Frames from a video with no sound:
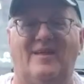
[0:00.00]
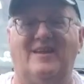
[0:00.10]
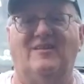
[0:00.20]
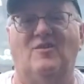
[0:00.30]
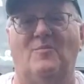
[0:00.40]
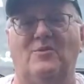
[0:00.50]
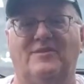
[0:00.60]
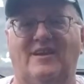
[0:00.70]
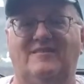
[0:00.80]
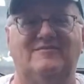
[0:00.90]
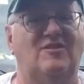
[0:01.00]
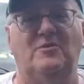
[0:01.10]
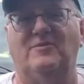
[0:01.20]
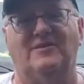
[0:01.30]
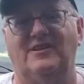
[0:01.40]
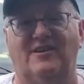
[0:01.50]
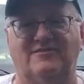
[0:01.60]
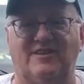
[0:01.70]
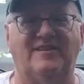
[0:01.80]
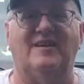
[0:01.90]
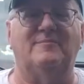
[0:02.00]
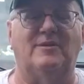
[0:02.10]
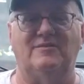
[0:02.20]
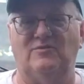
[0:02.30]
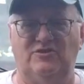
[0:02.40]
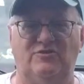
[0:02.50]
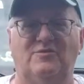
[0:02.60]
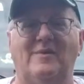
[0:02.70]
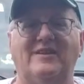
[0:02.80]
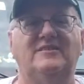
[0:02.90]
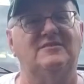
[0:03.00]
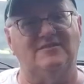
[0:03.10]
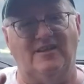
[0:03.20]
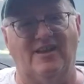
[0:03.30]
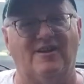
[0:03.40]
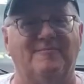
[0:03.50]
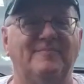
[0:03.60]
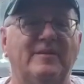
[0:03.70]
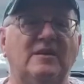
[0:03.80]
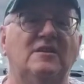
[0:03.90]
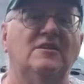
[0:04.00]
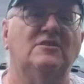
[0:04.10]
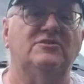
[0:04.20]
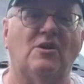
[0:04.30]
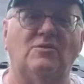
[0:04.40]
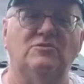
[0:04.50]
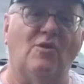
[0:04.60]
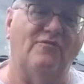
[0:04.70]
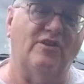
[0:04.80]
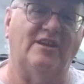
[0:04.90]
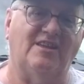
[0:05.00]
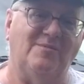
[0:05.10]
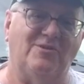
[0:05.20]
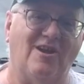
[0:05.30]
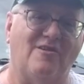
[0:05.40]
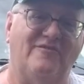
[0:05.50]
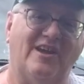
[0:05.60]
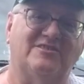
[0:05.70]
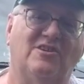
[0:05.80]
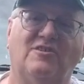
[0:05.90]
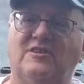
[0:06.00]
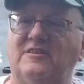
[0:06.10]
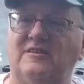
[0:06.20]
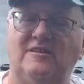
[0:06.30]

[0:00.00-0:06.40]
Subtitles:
I could go put that. Nobody really cares on that, but when you're doing maintenance, they care. So don't forget, keep your Carfax current.